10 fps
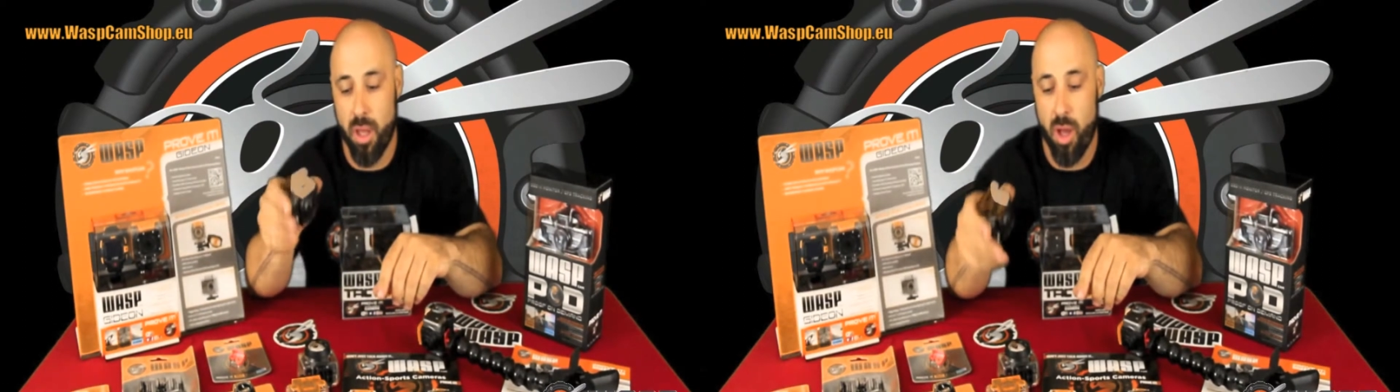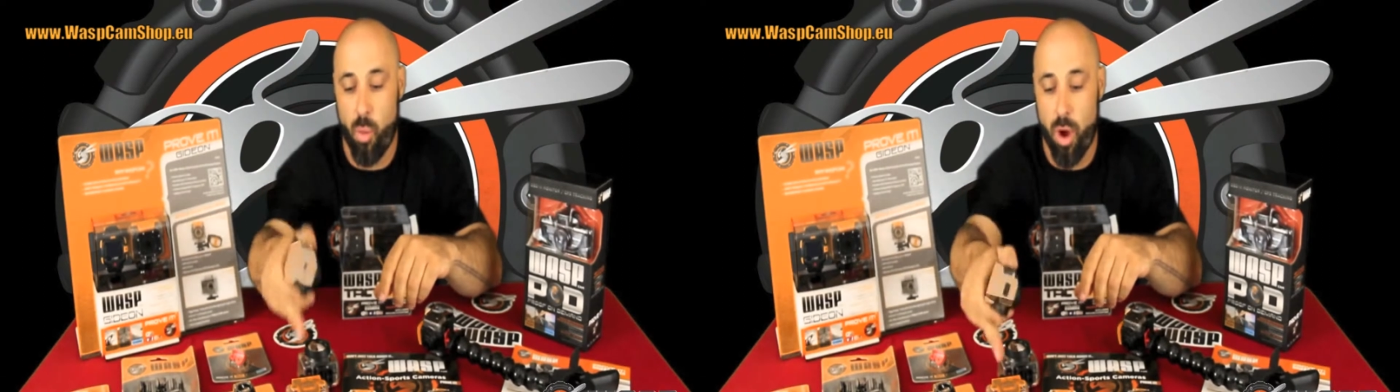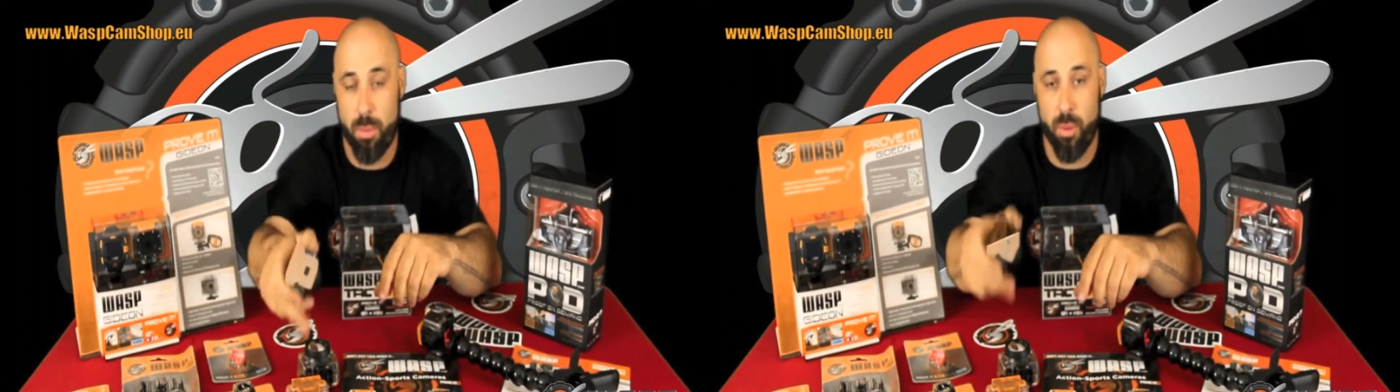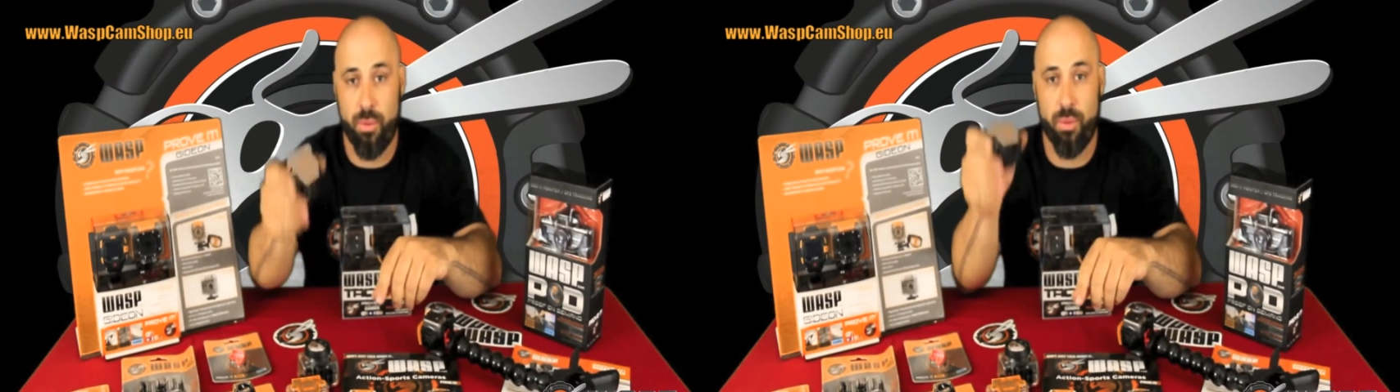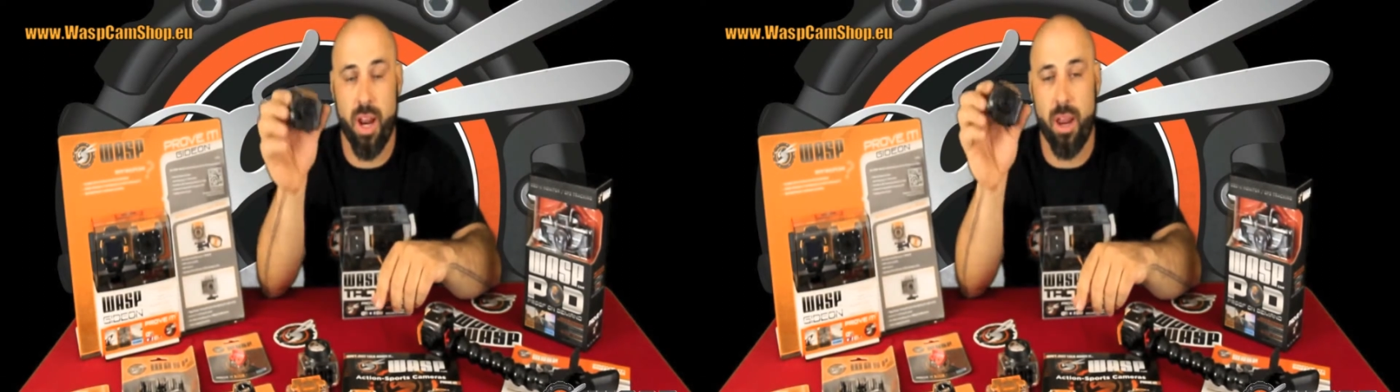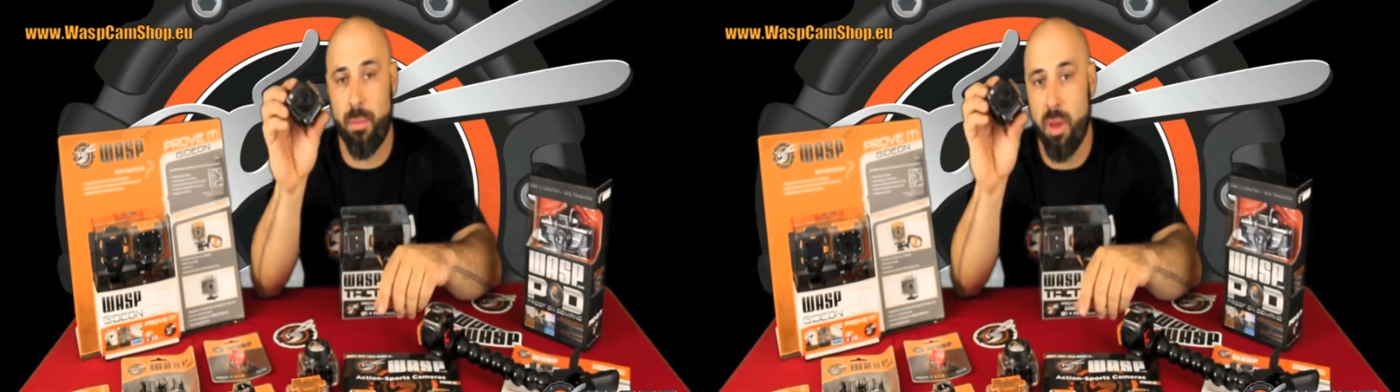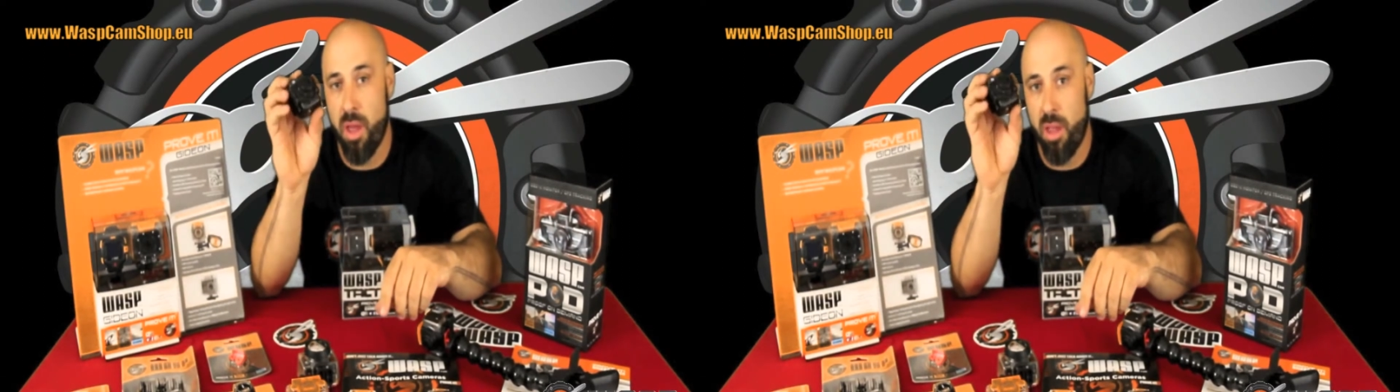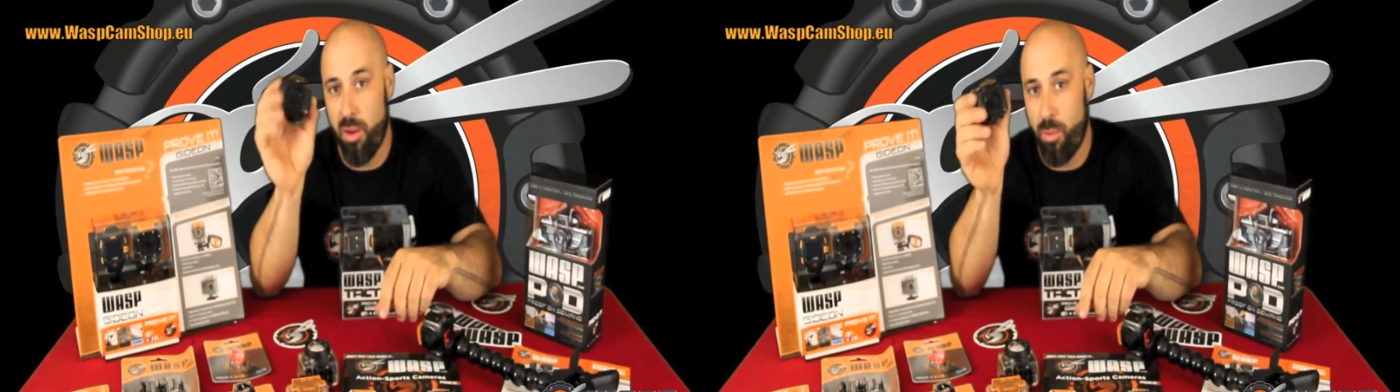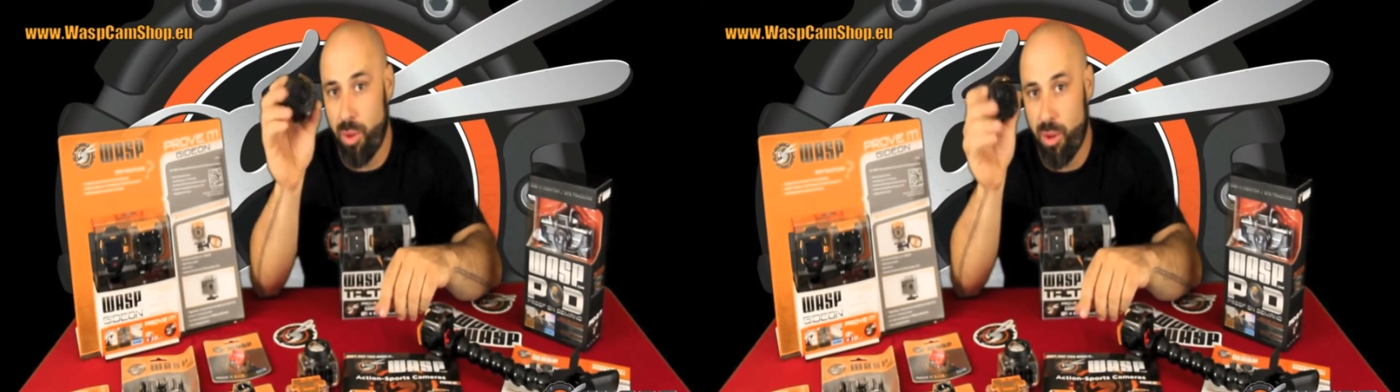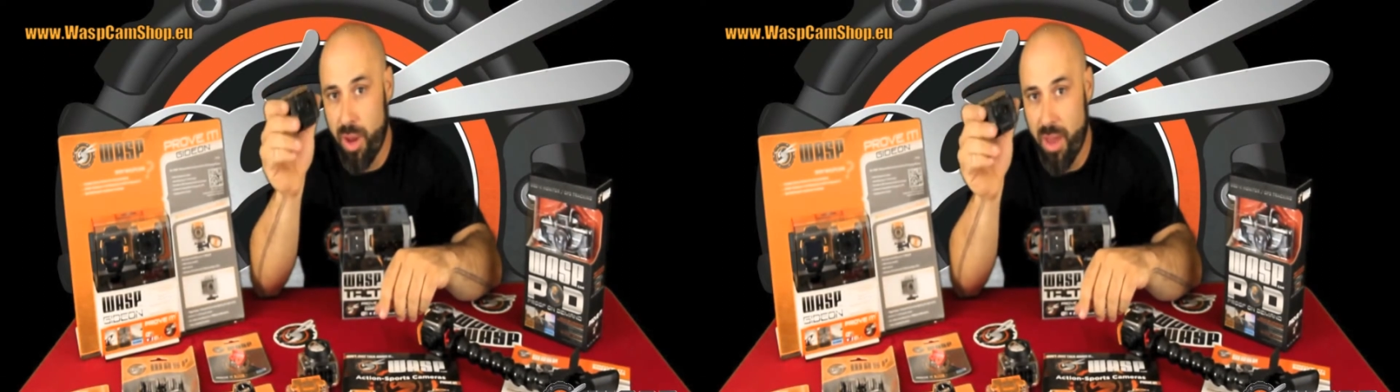waterproof frame, you
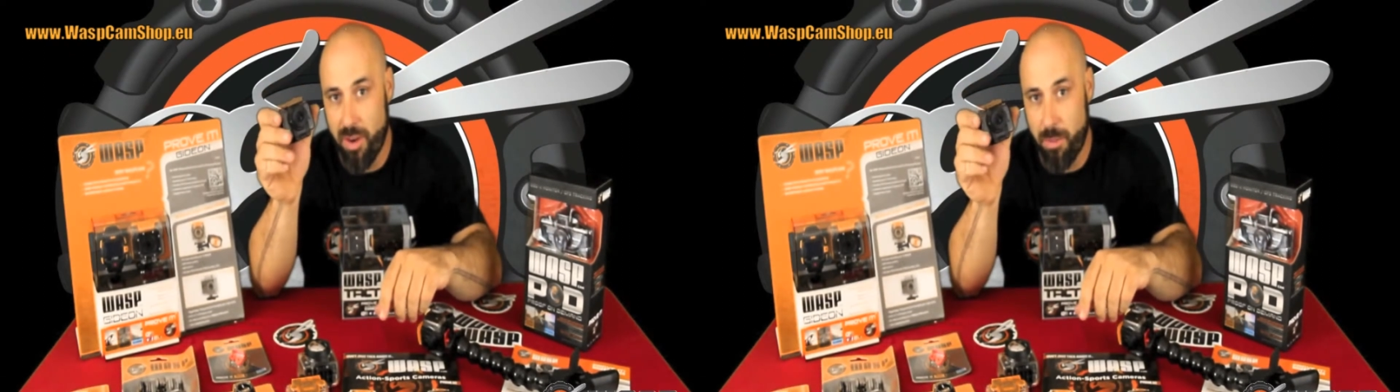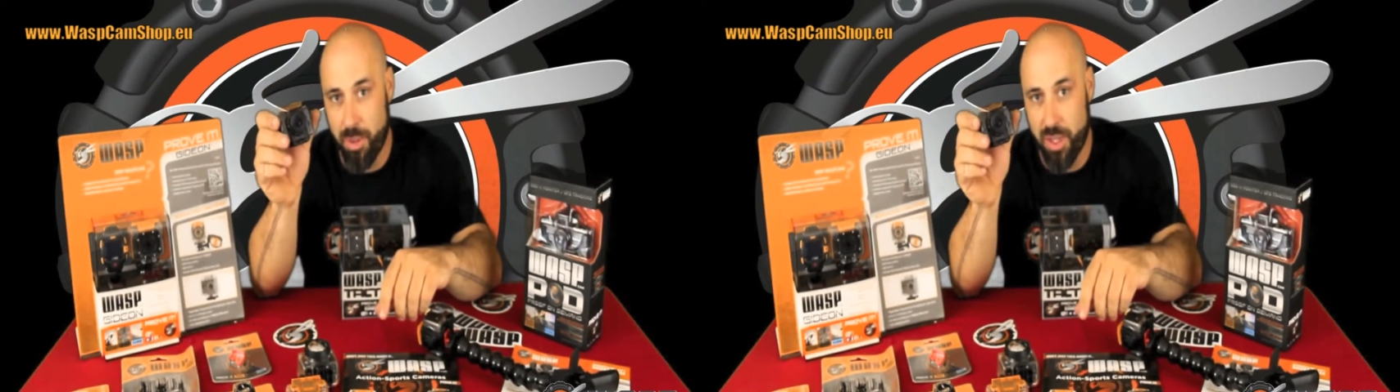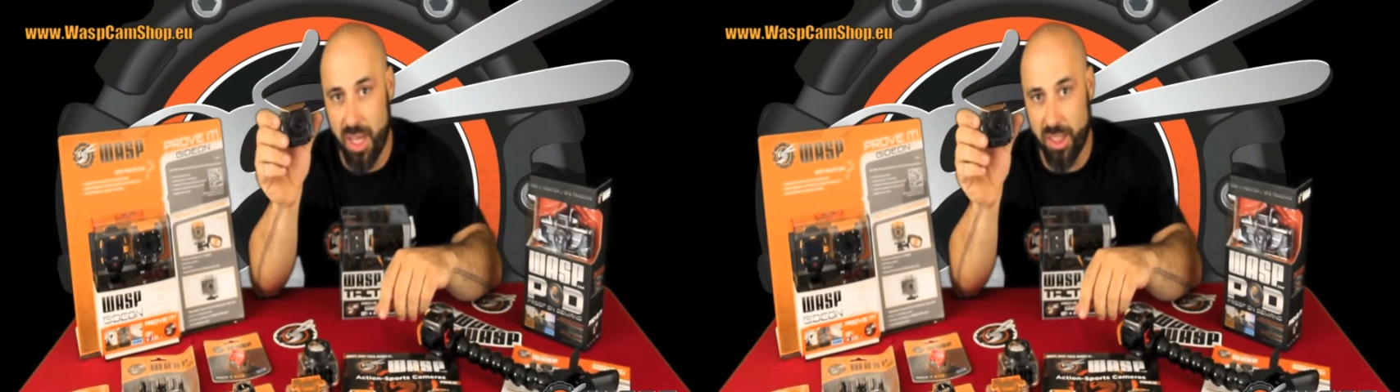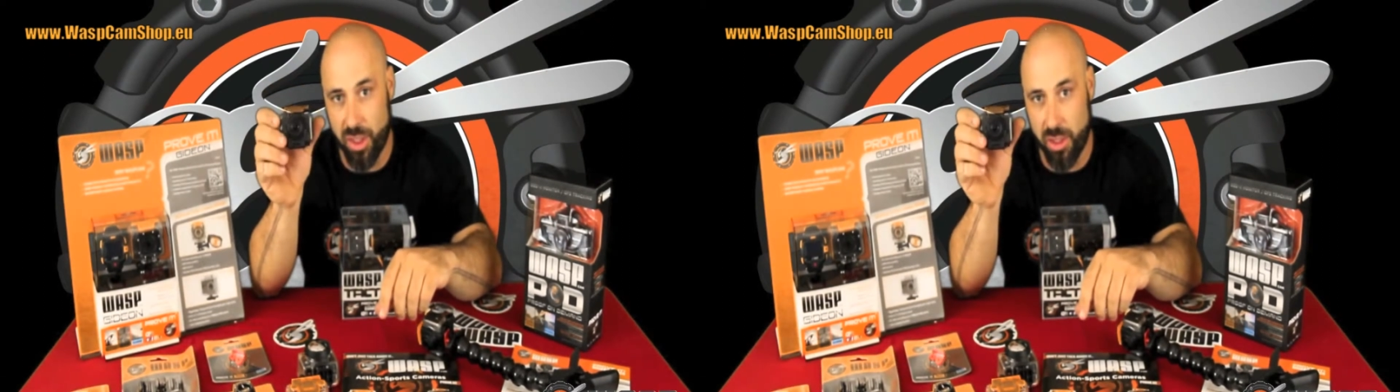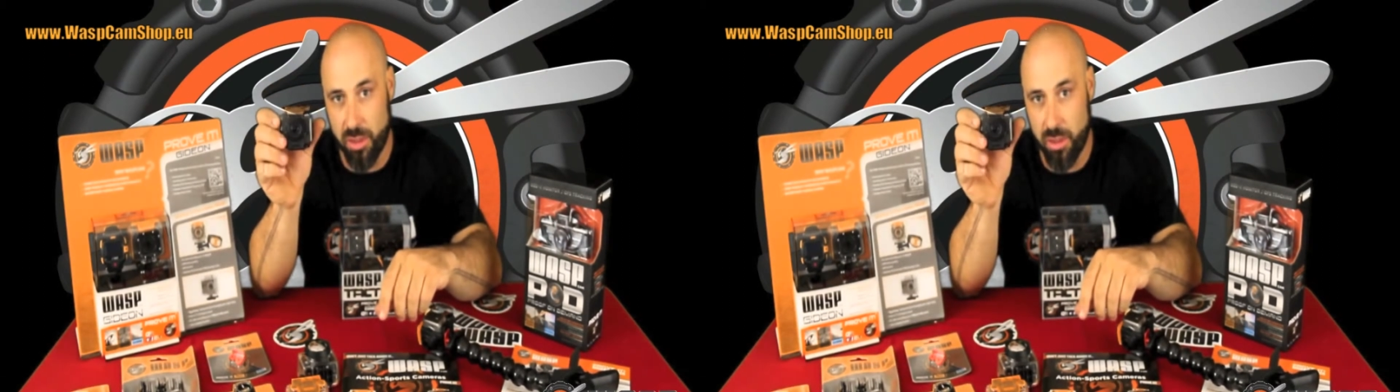really don't have any protection.